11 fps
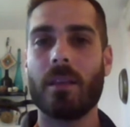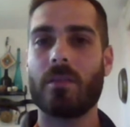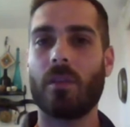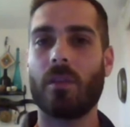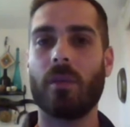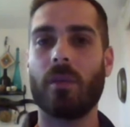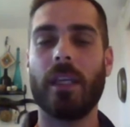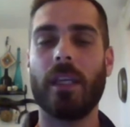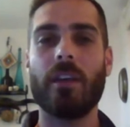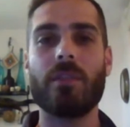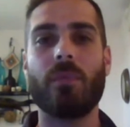So
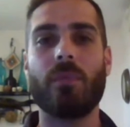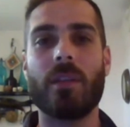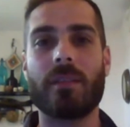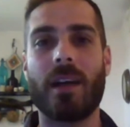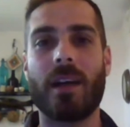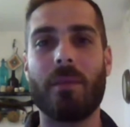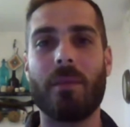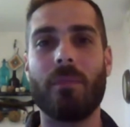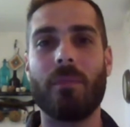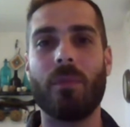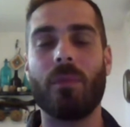here's what
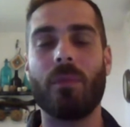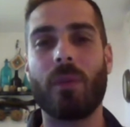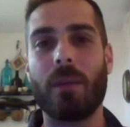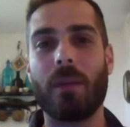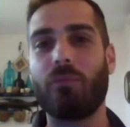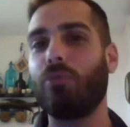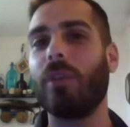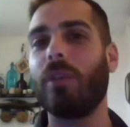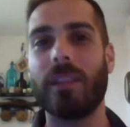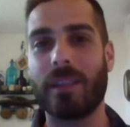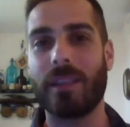I'm
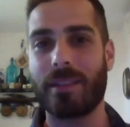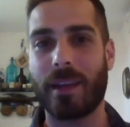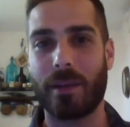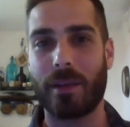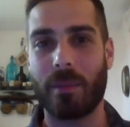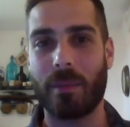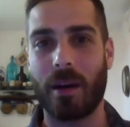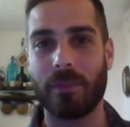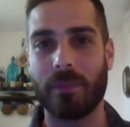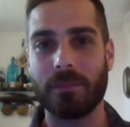really excited about.